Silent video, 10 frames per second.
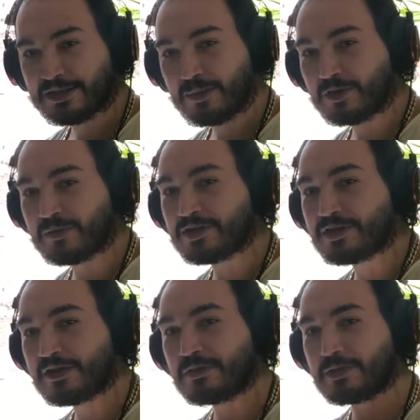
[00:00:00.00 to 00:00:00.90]
and I'm going to be
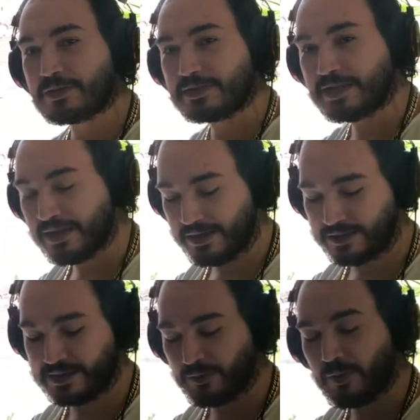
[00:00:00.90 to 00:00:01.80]
sharing with you
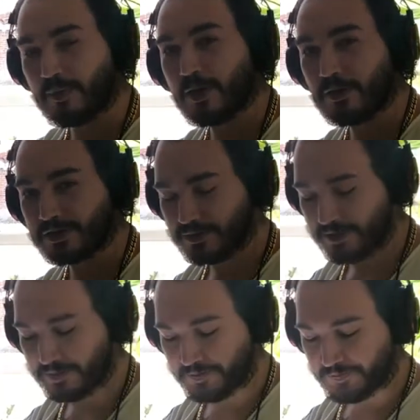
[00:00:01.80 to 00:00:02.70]
today some of my poetry.